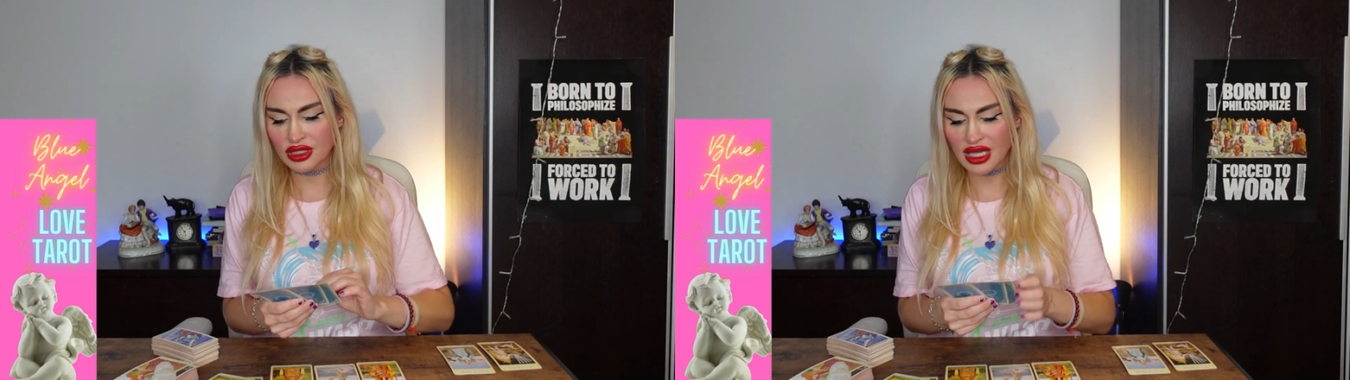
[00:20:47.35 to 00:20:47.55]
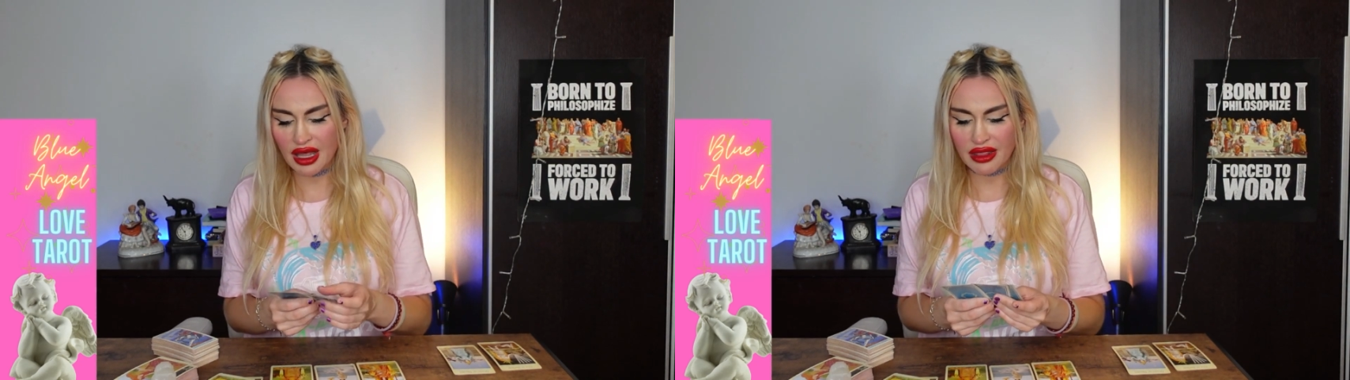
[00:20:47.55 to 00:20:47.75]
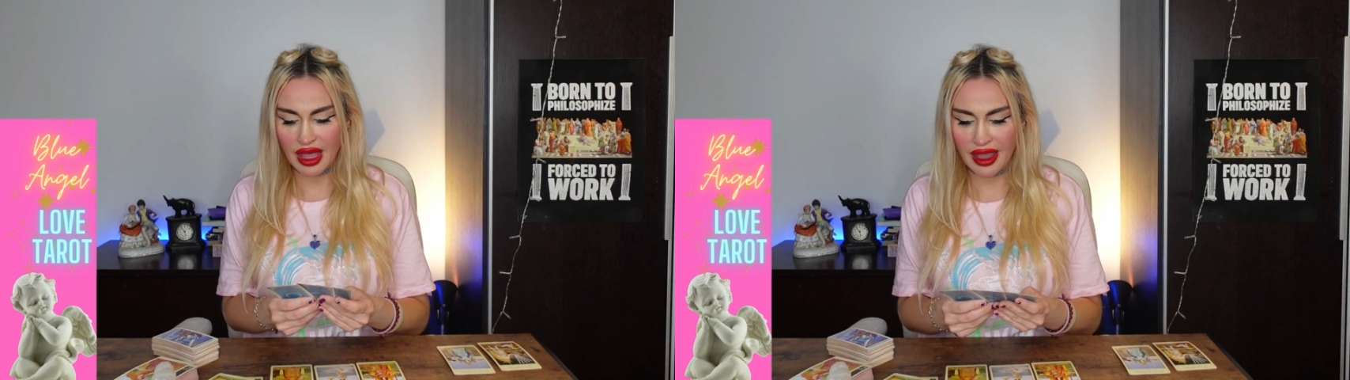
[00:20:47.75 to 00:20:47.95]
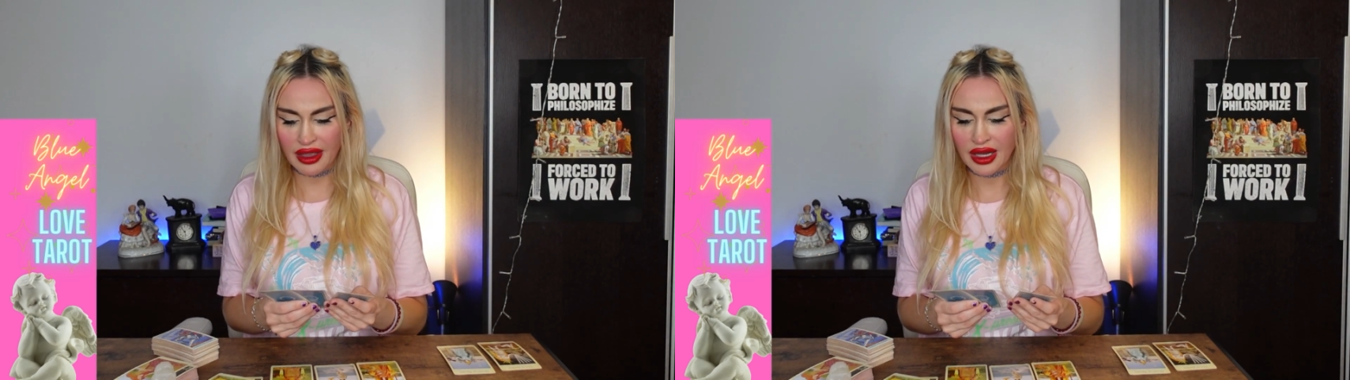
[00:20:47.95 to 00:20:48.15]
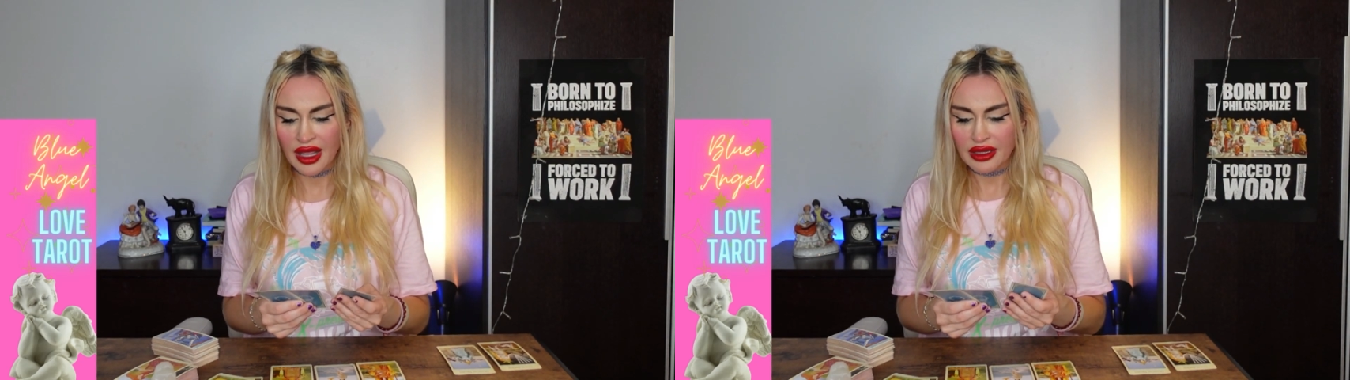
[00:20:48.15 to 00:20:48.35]
death
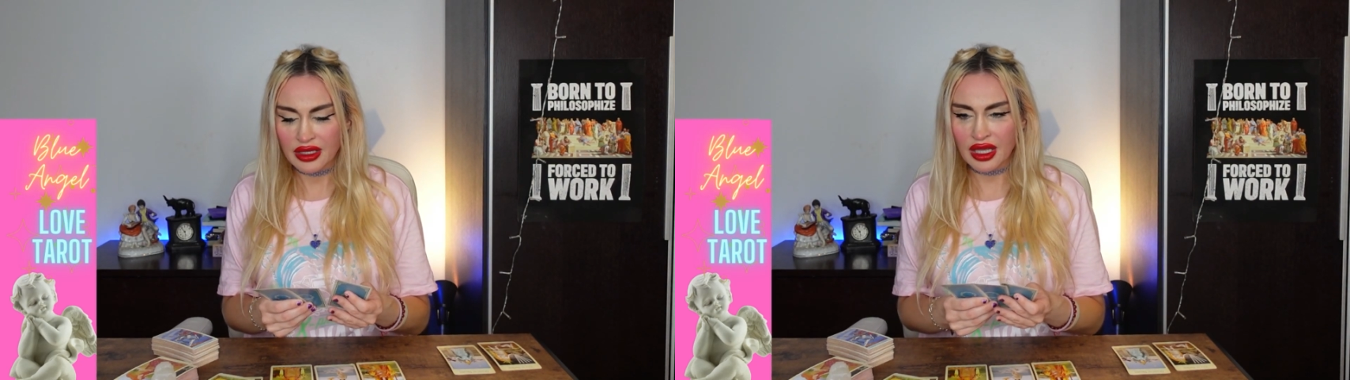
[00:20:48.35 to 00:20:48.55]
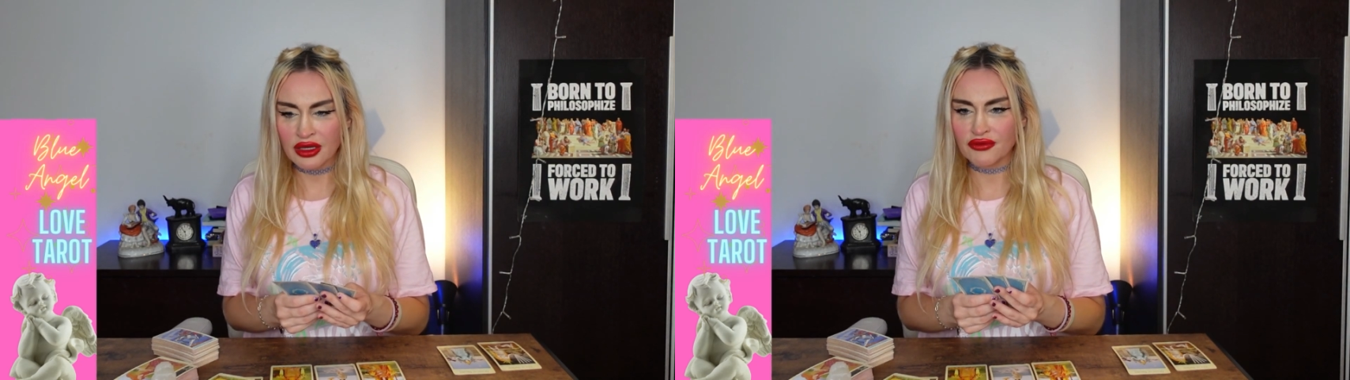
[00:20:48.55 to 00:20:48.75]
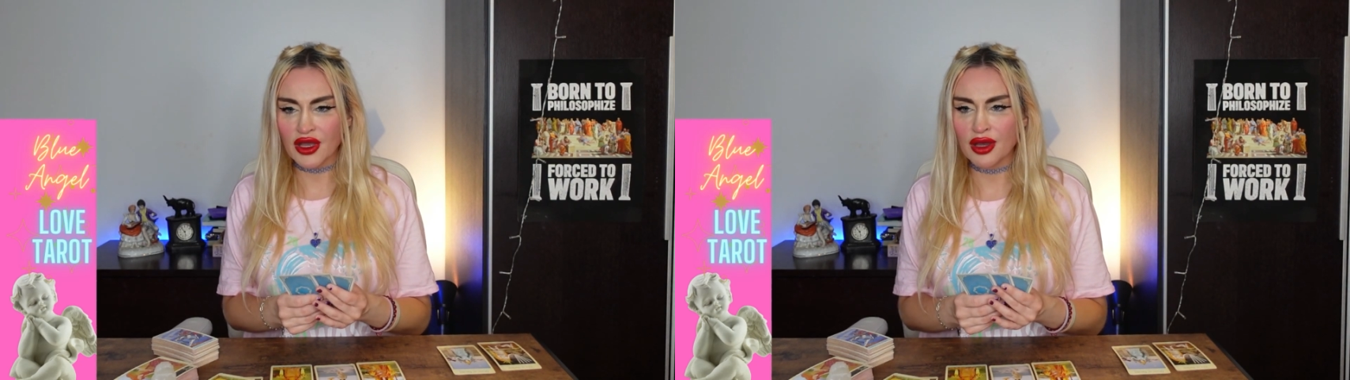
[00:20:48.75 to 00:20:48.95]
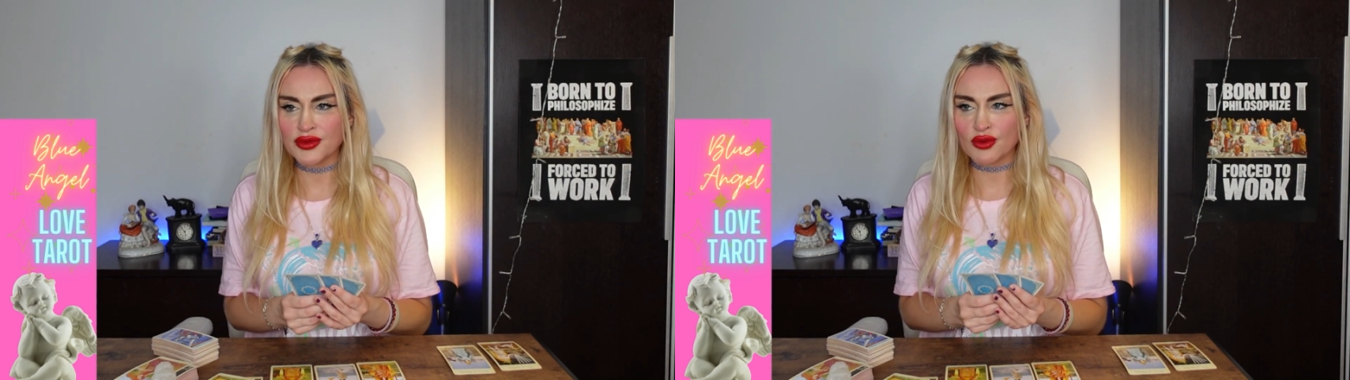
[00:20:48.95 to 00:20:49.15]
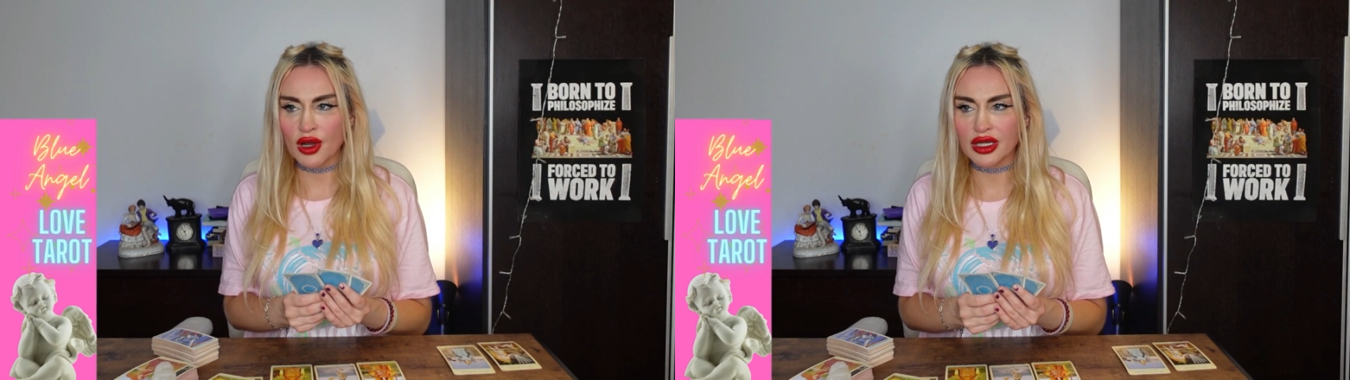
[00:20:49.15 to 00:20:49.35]
and the Eight of
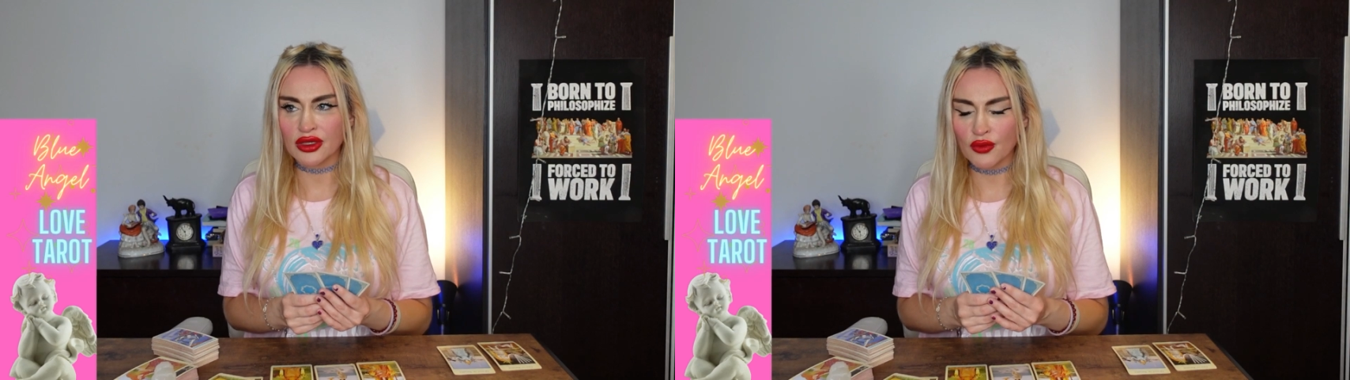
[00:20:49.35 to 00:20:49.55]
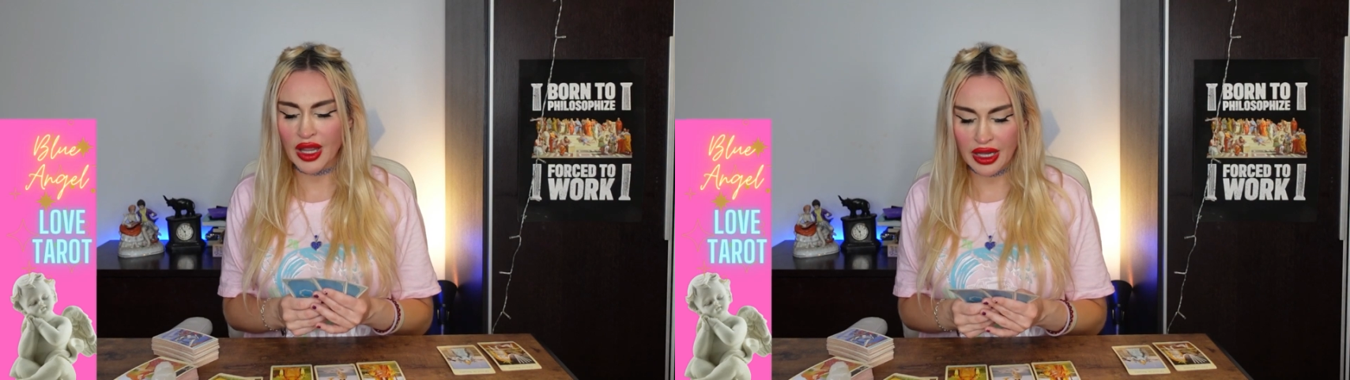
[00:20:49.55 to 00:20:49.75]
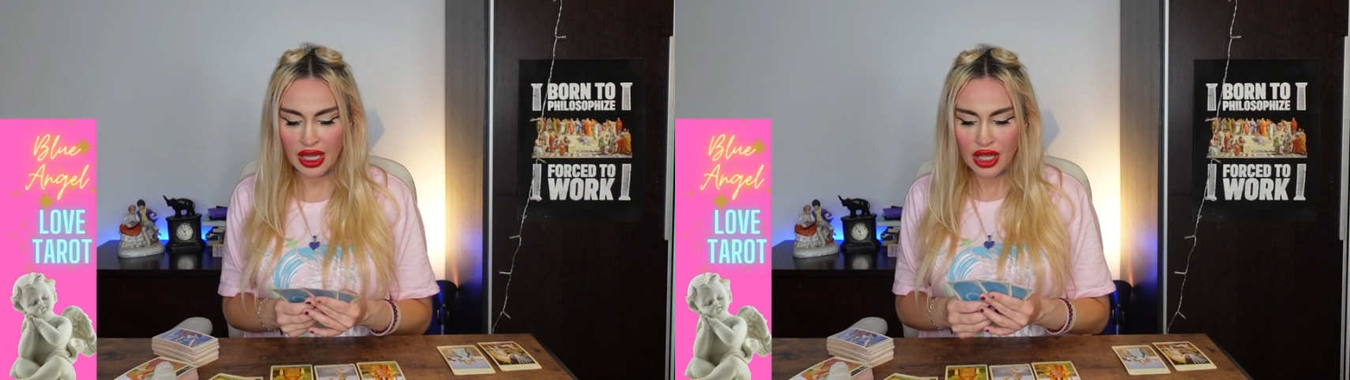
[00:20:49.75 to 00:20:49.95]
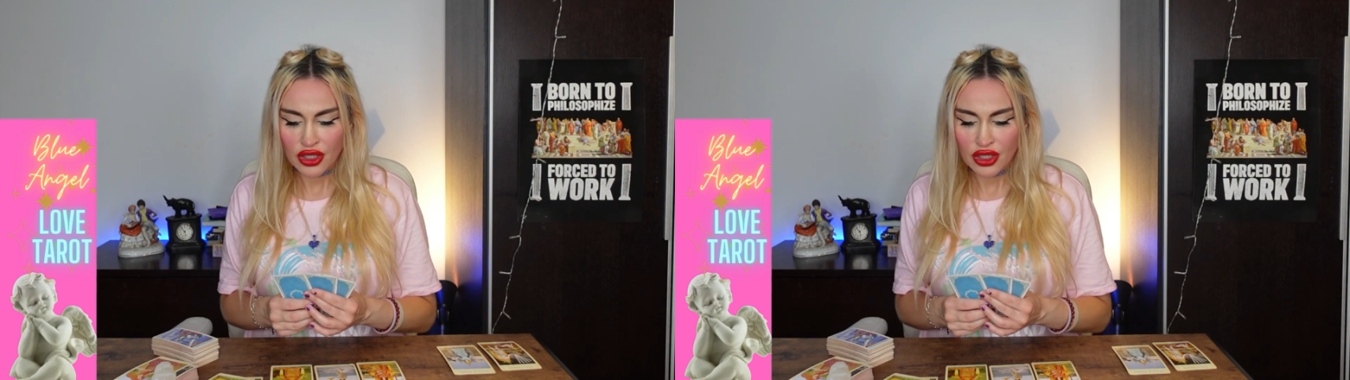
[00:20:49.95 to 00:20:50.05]
Cups, walking away.